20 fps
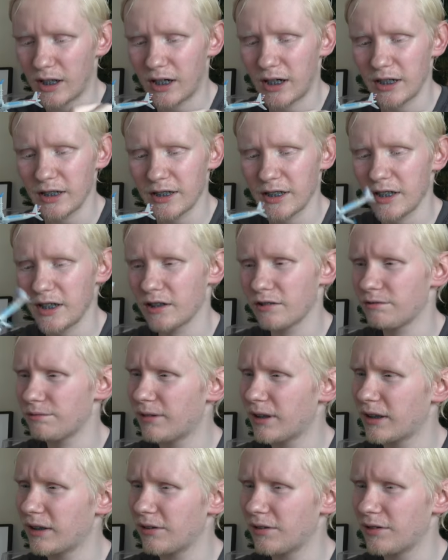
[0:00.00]
I can't
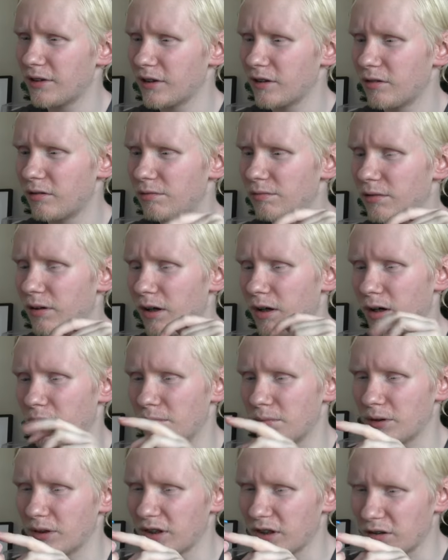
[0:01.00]
find a single
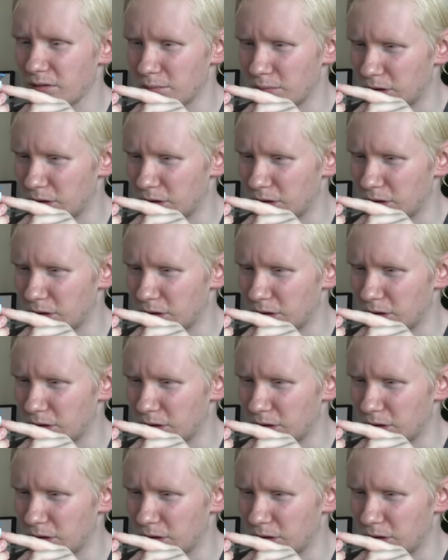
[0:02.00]
flaw with this